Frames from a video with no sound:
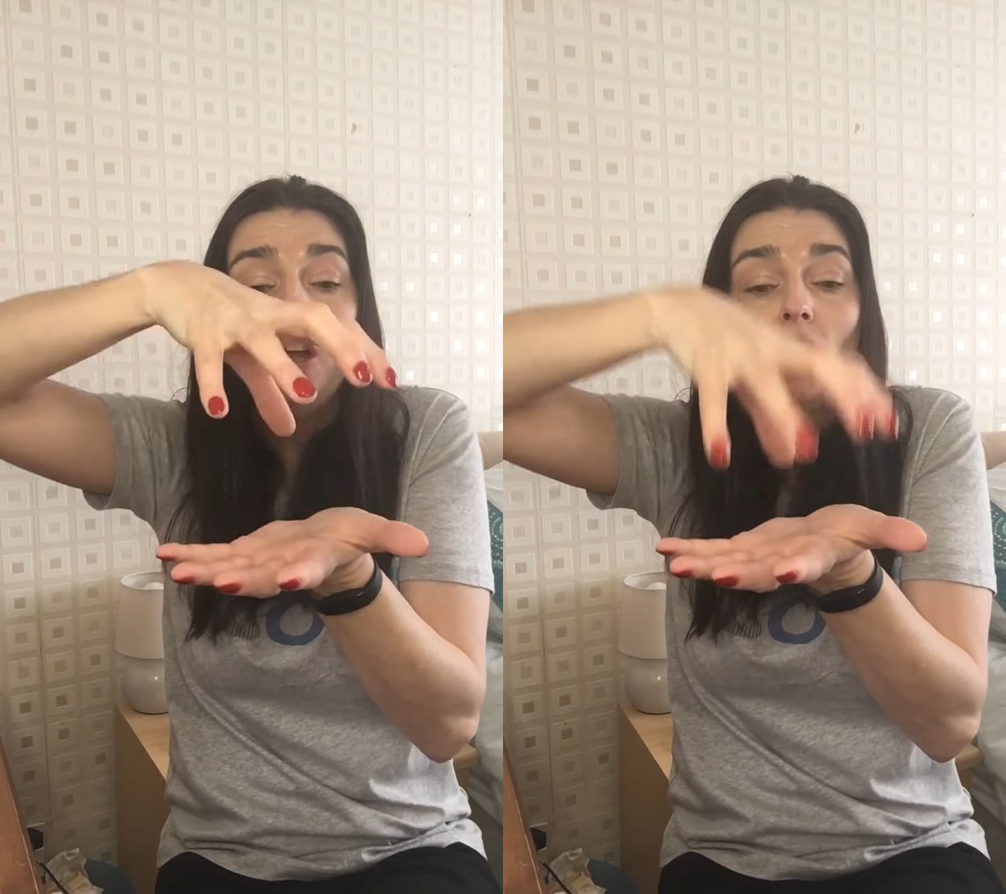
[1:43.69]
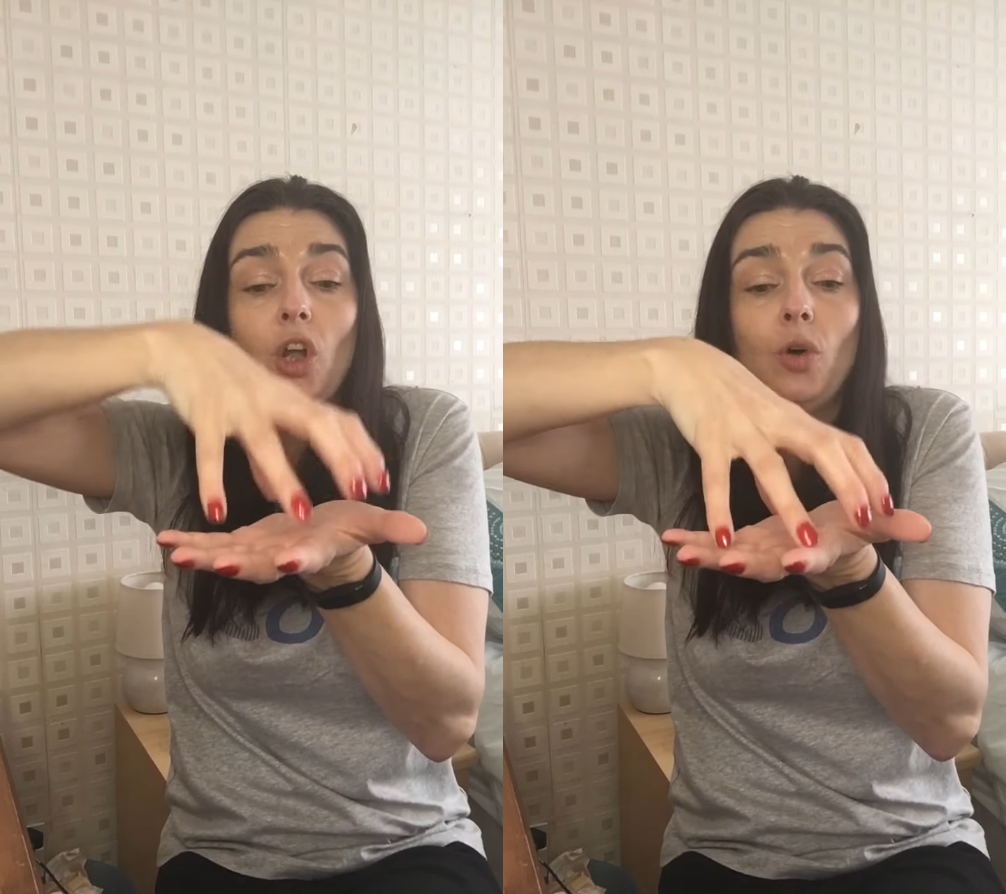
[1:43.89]

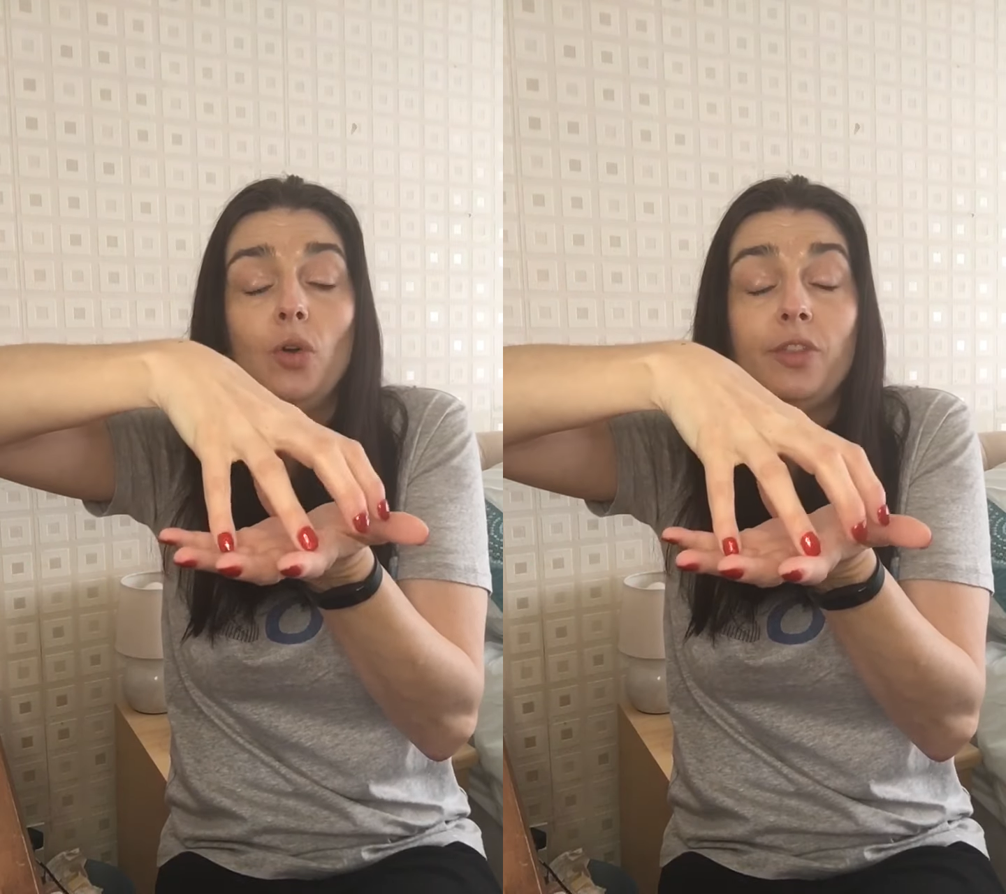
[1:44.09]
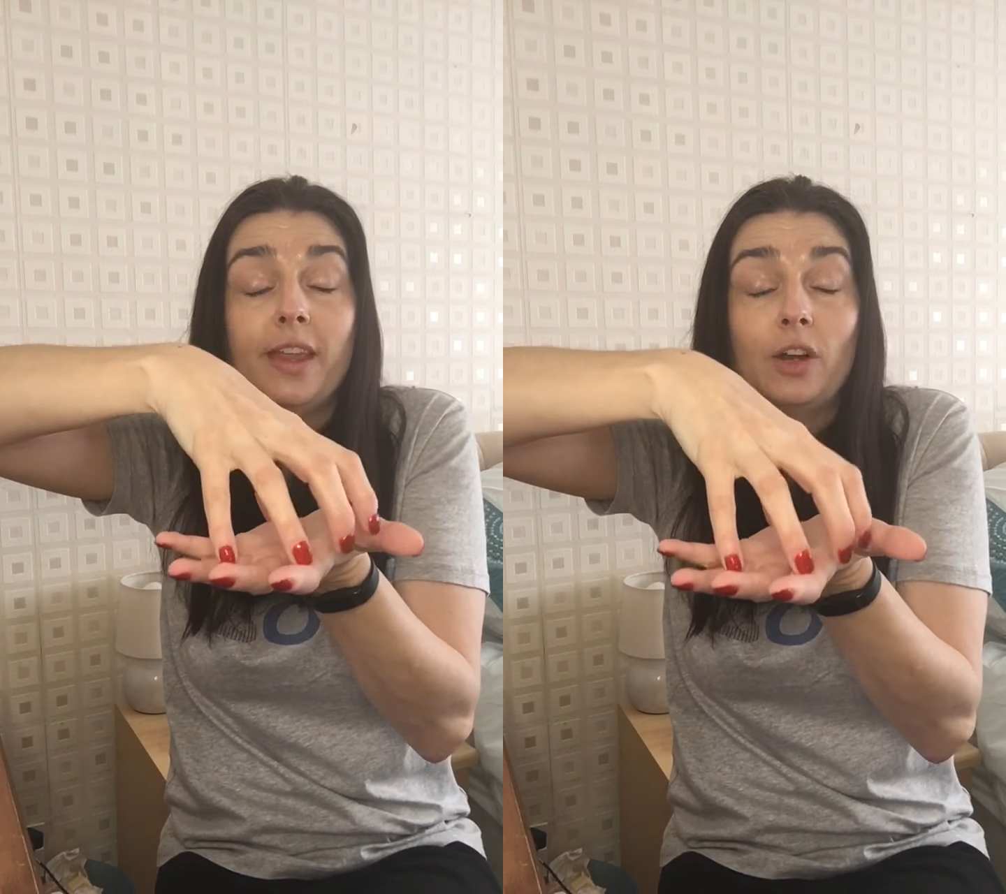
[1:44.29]

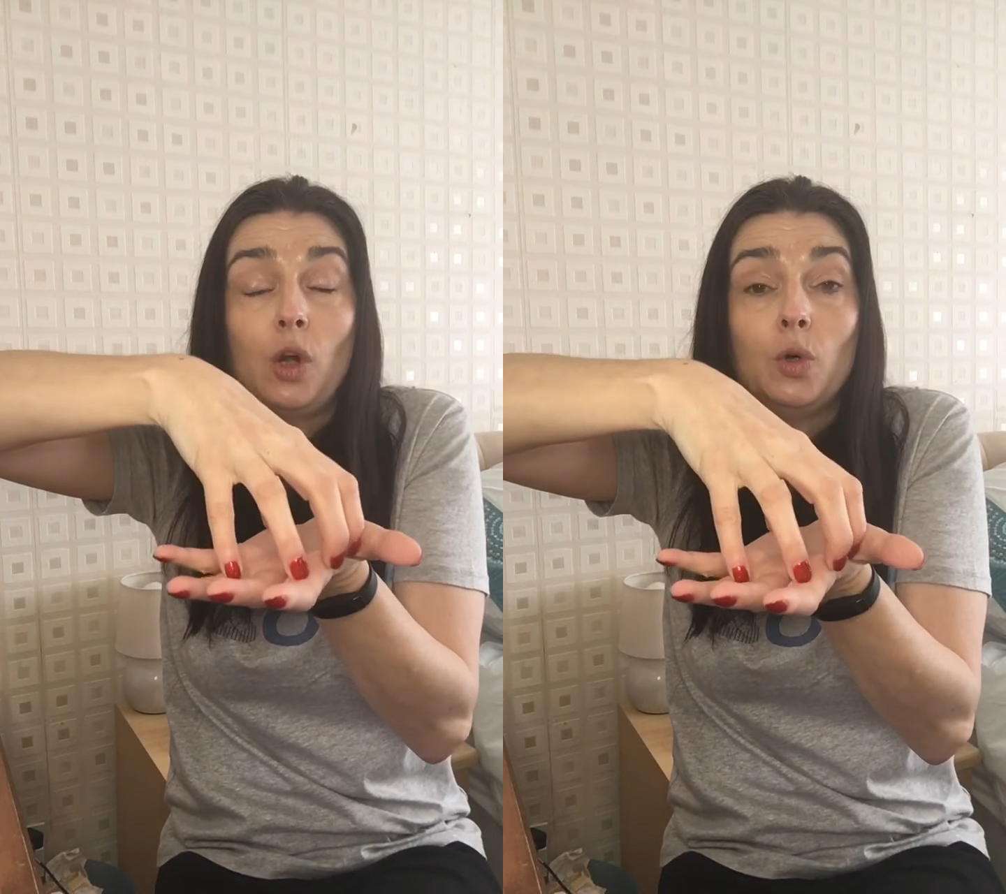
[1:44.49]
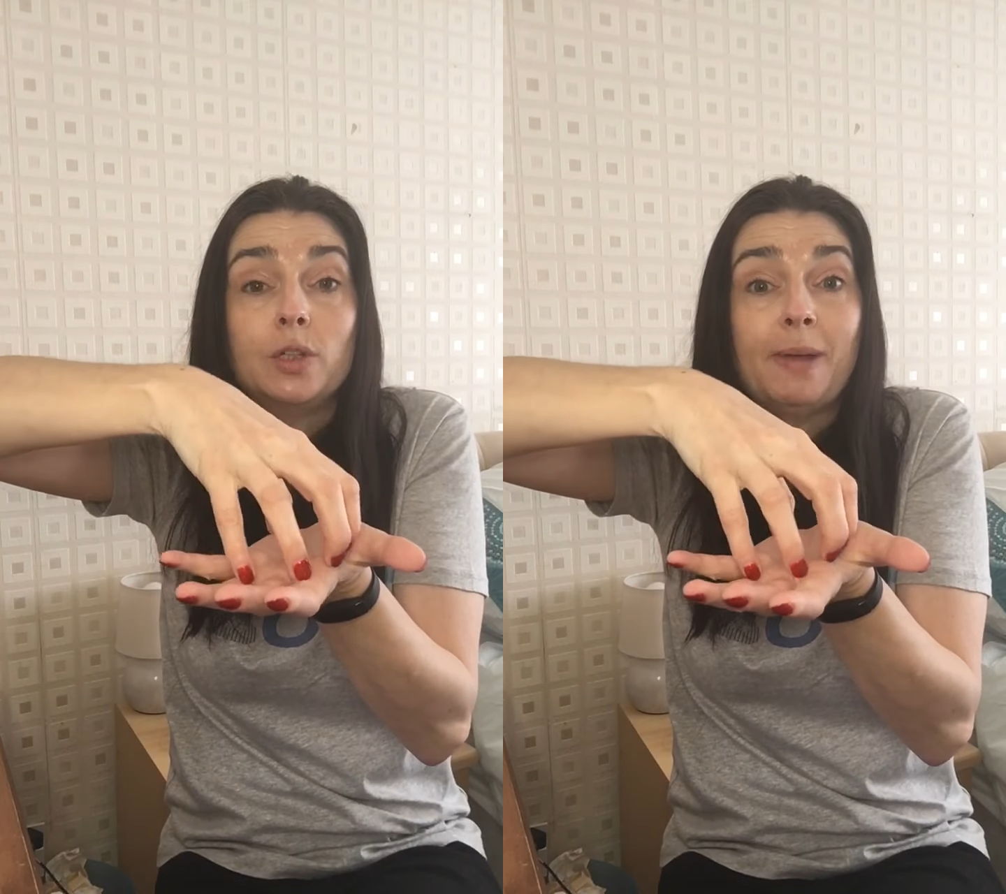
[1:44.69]
claws